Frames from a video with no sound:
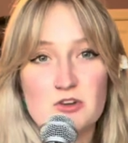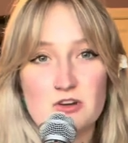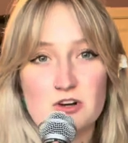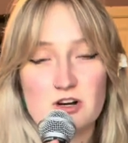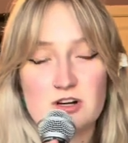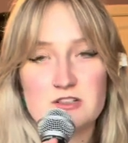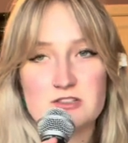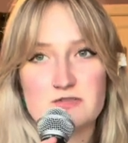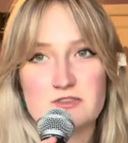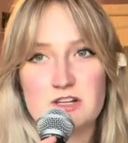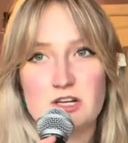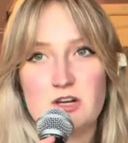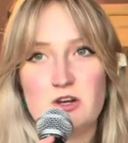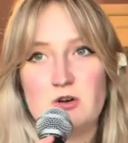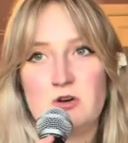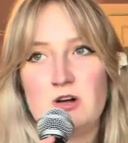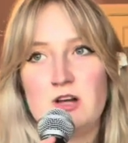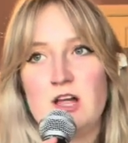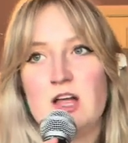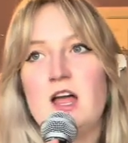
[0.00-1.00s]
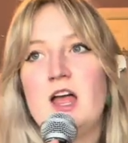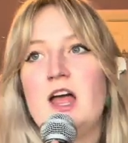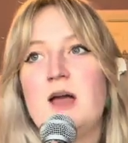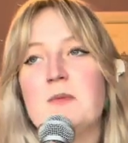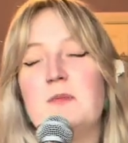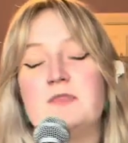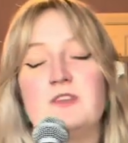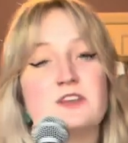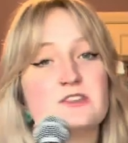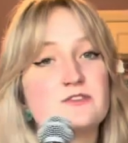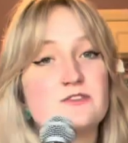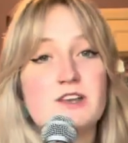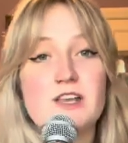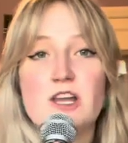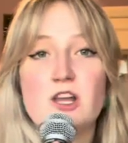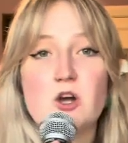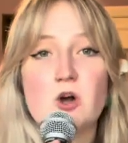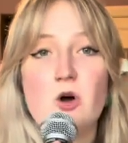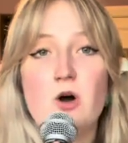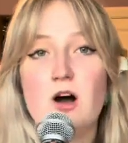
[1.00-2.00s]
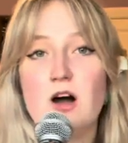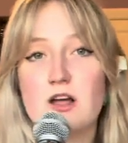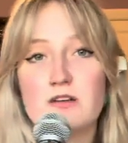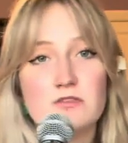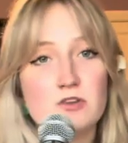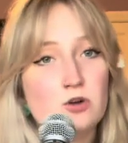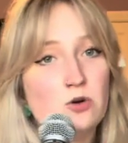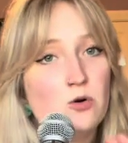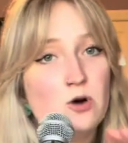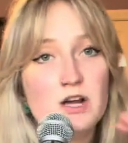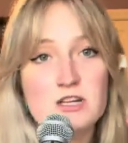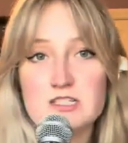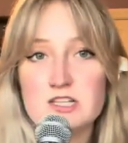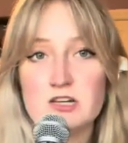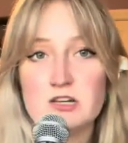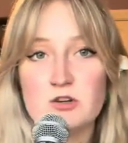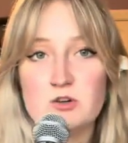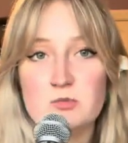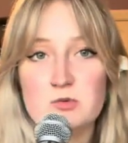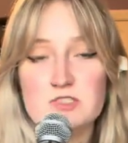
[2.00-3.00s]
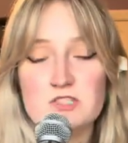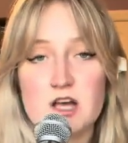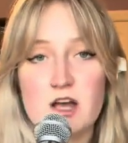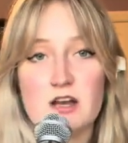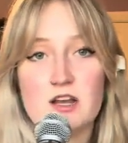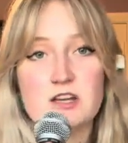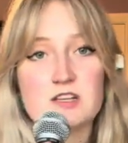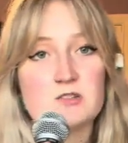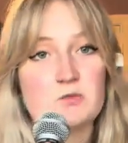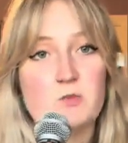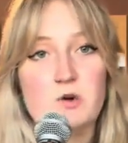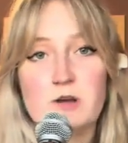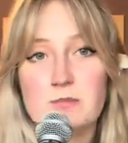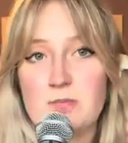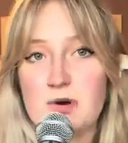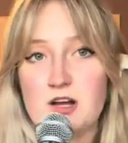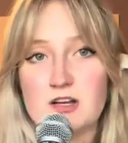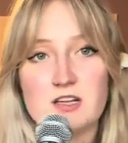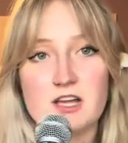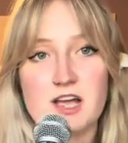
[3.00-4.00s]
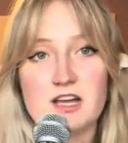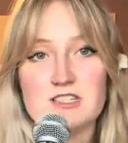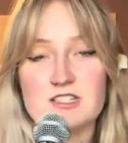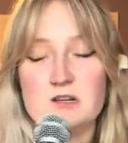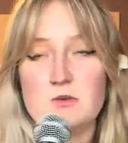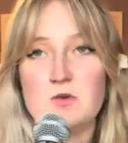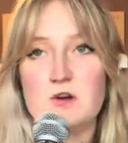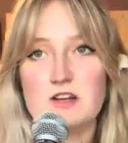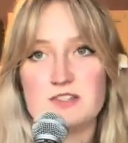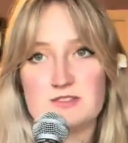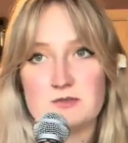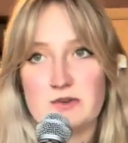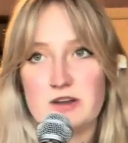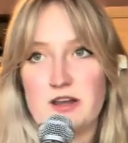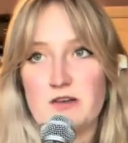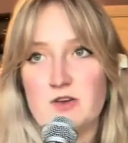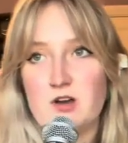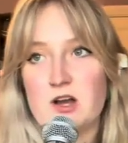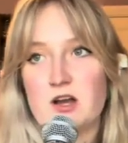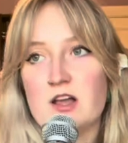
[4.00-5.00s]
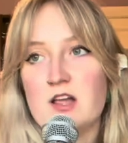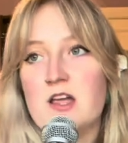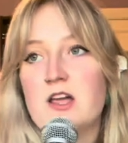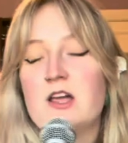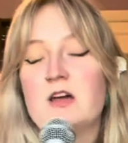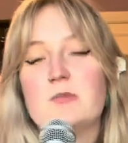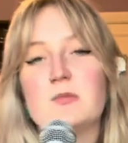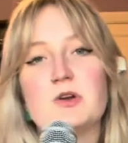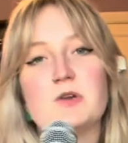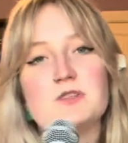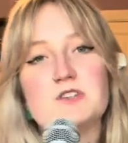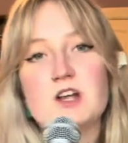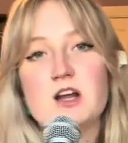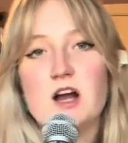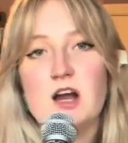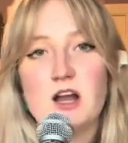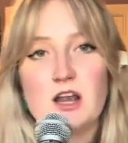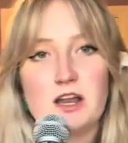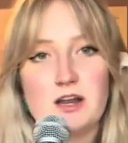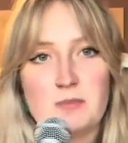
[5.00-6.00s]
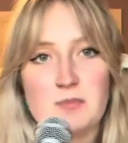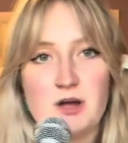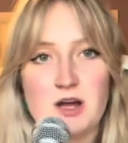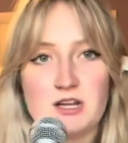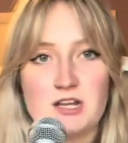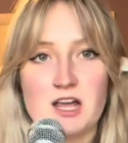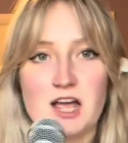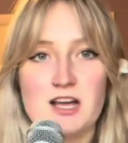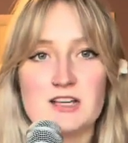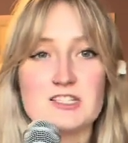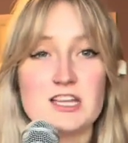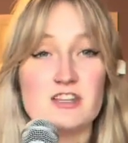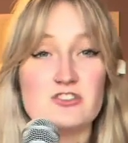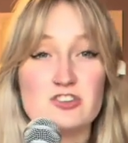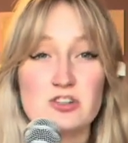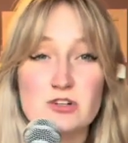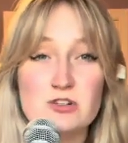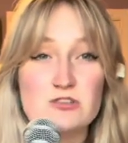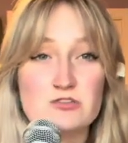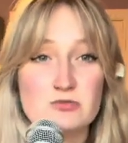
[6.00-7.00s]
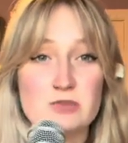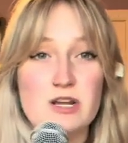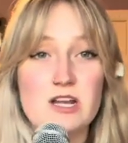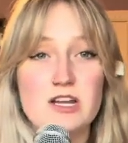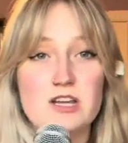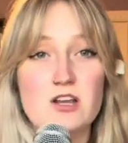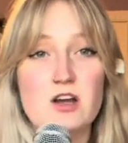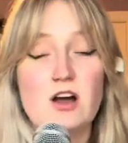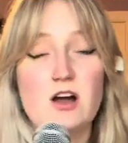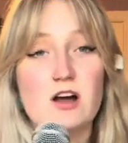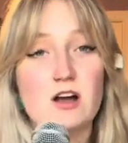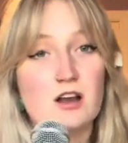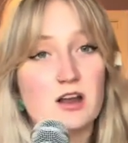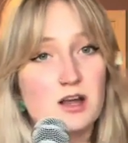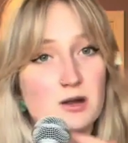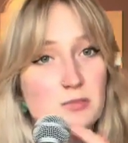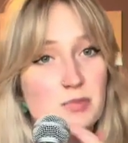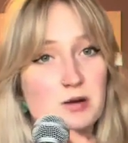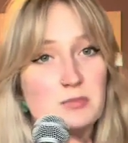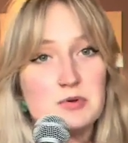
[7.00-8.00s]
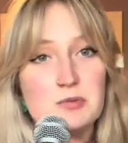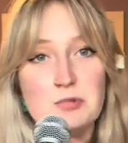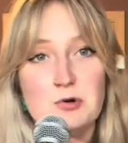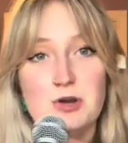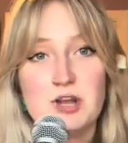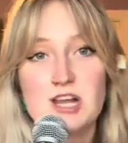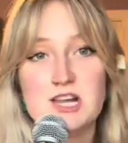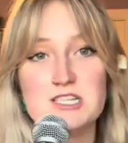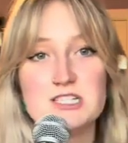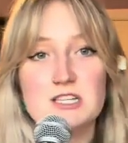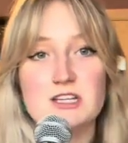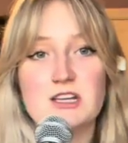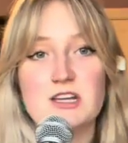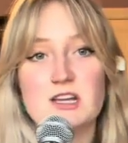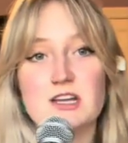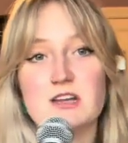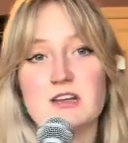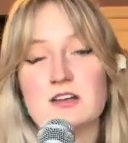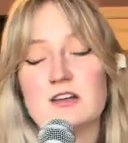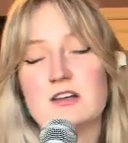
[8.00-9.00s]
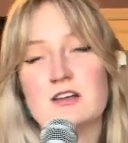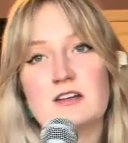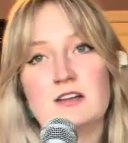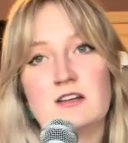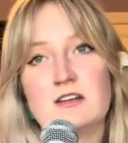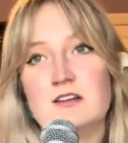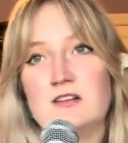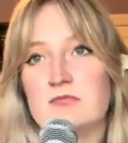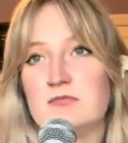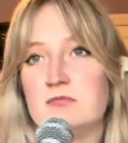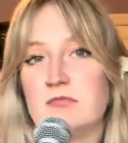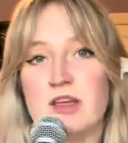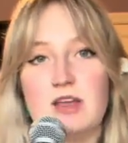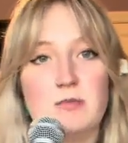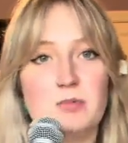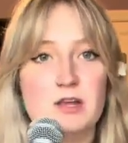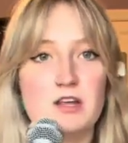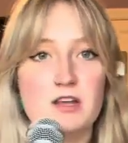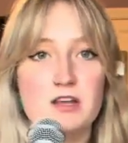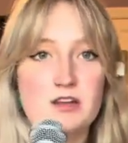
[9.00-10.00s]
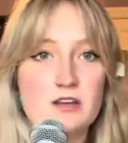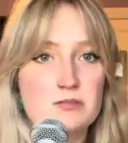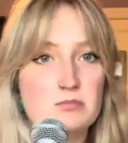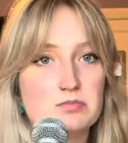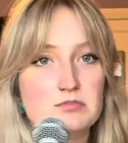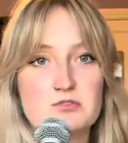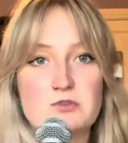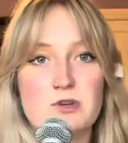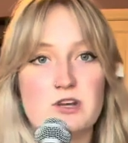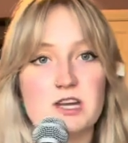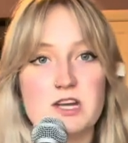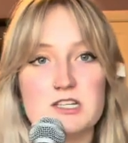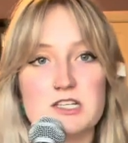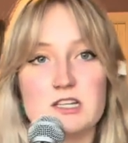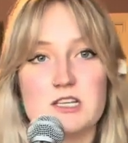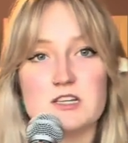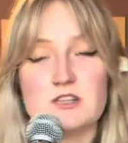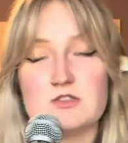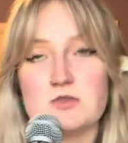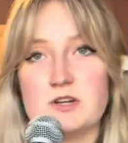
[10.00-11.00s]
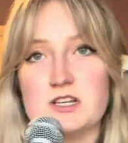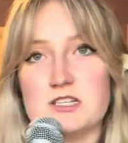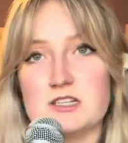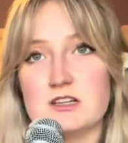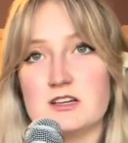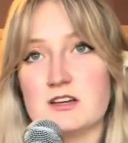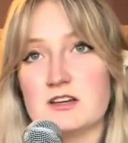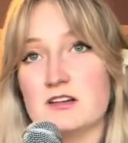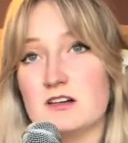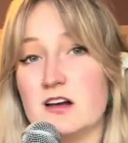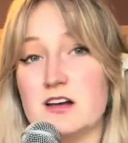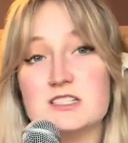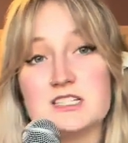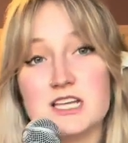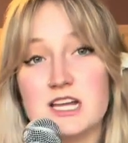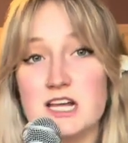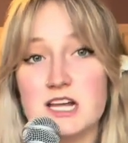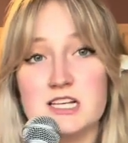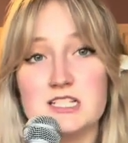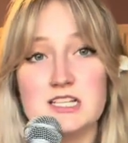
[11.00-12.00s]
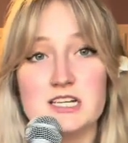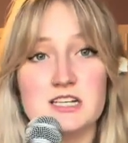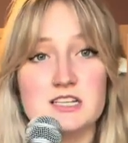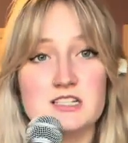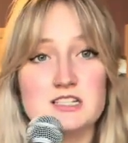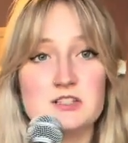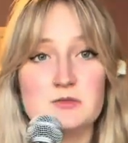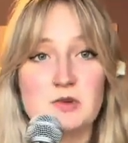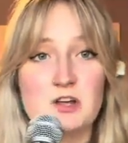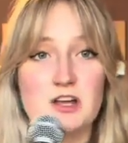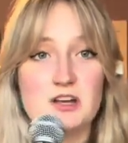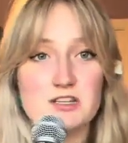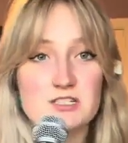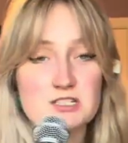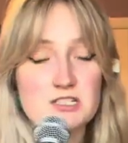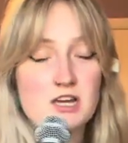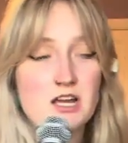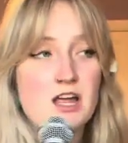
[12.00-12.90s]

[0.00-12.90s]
girl's video. This video, I've no idea who was on it, what podcast it was or whatever. But it was a girl on a podcast, and she looked really young, like probably about 18, maybe between 18 and 20. I'd say 18, to be honest.